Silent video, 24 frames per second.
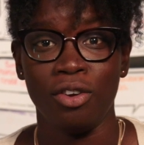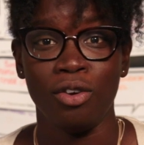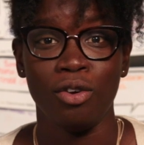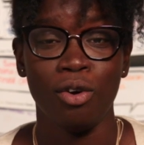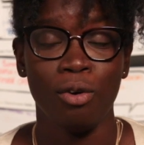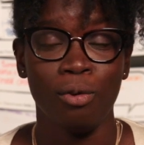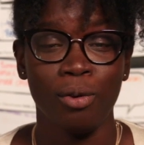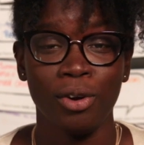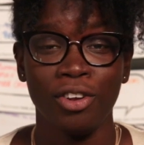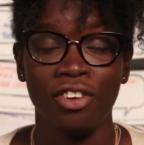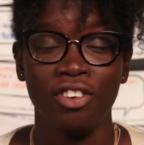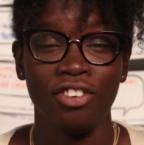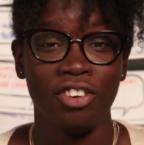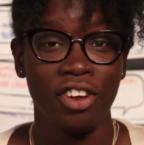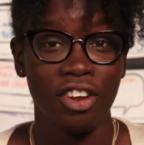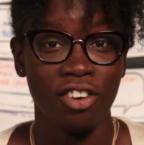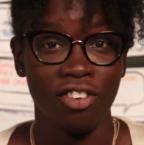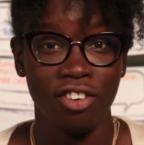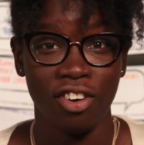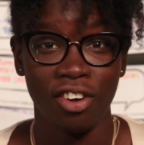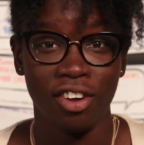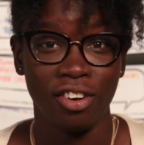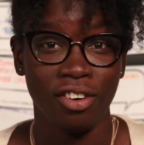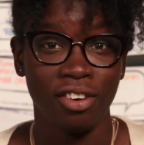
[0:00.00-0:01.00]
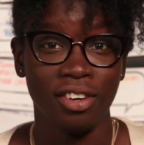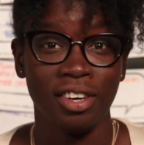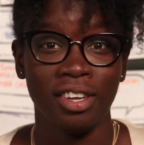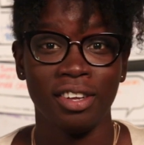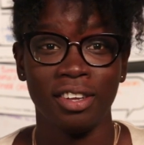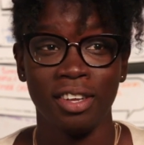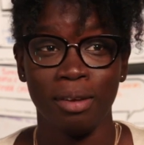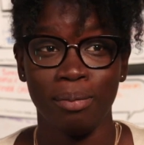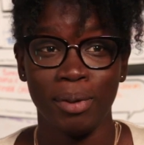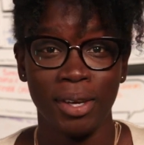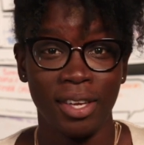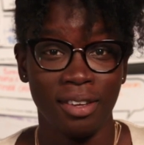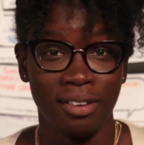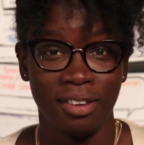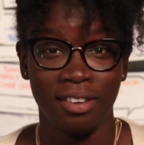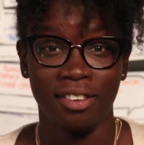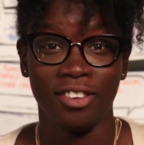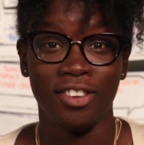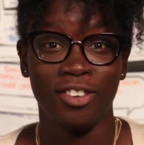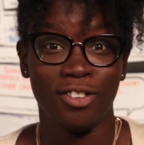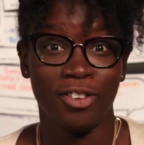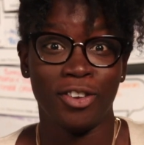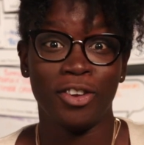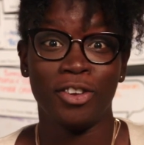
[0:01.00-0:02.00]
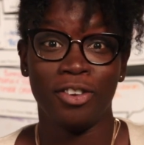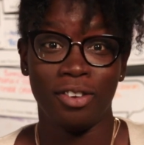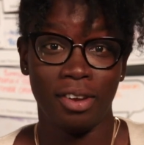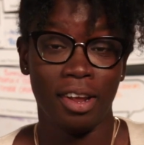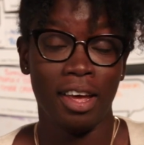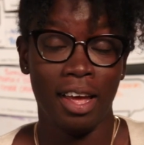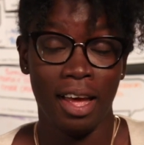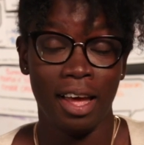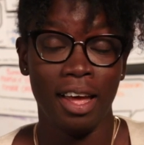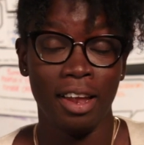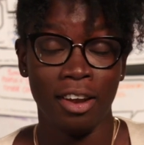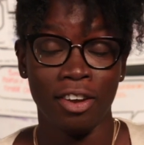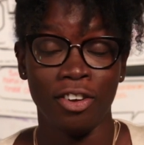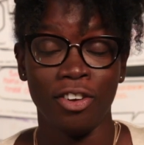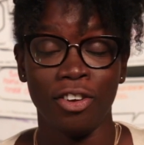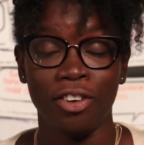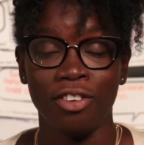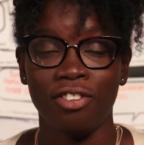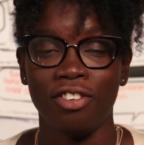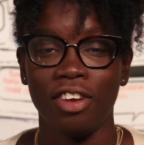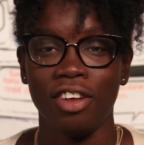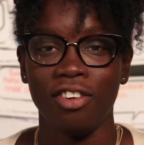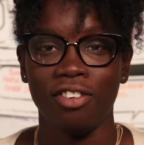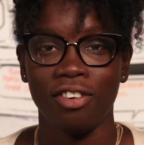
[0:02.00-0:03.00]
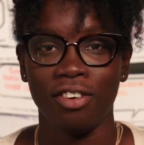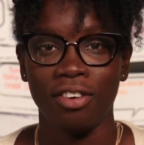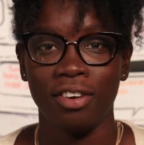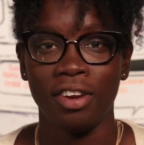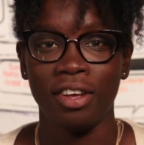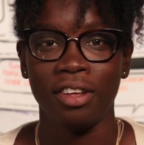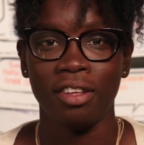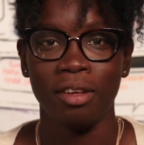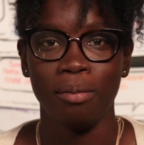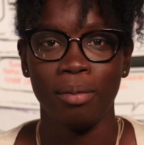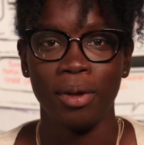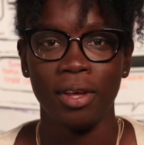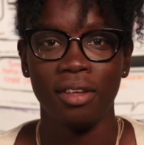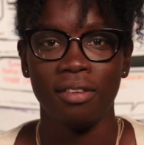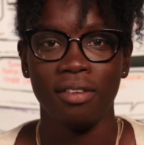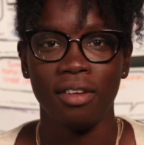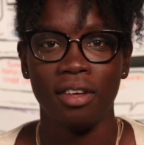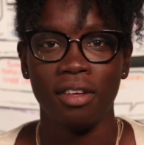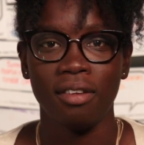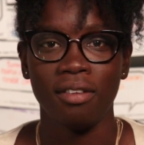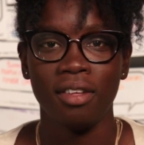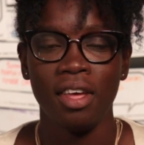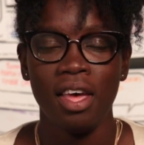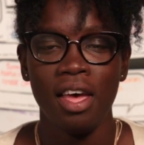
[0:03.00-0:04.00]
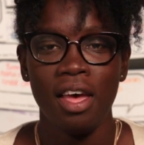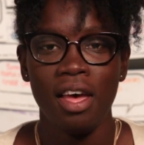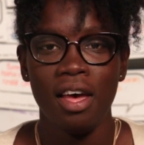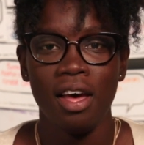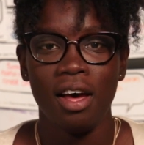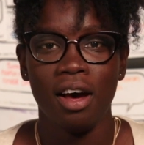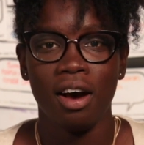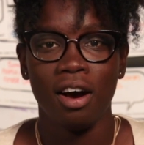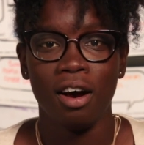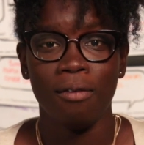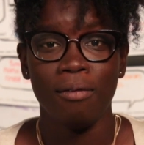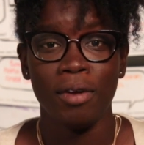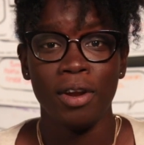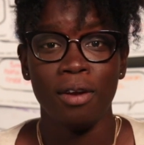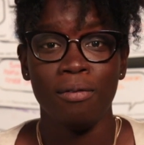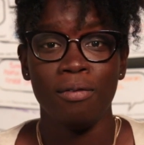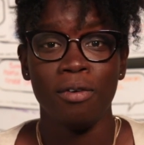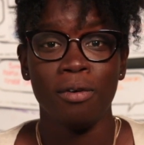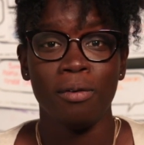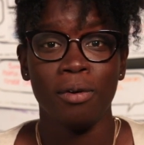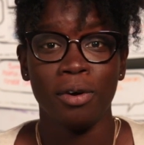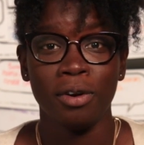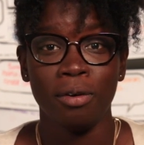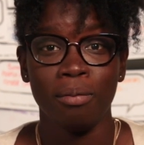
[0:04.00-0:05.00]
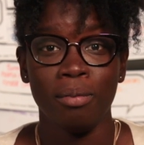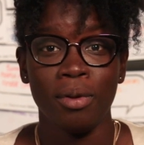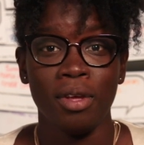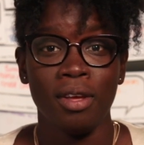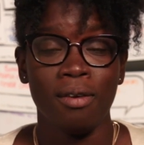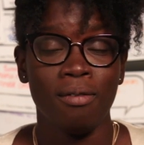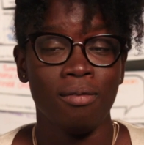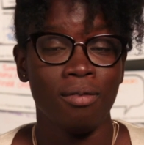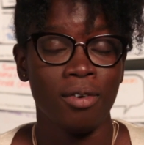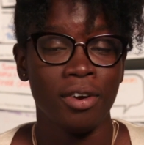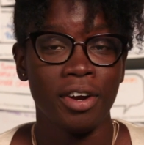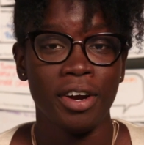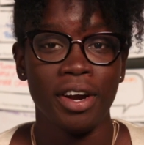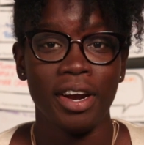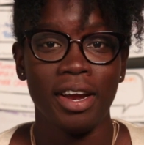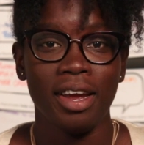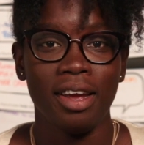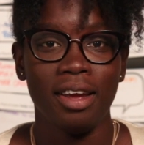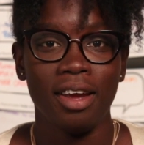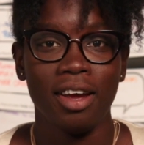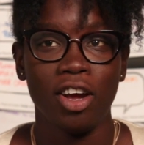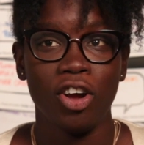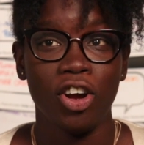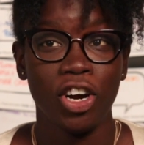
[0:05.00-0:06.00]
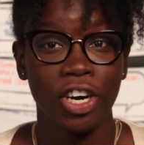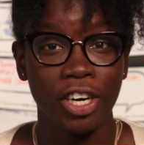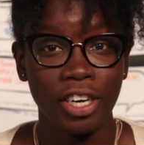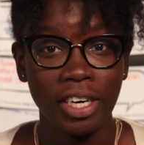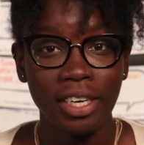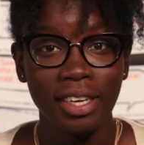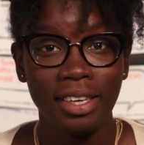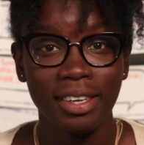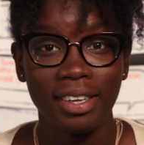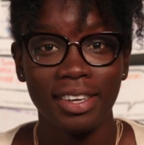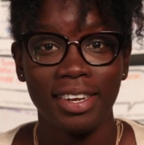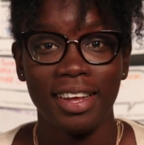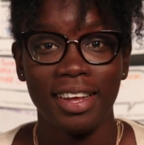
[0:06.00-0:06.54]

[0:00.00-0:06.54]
you know what's changing on a daily basis because it, it does change on a daily basis. Um, and if you want to be very current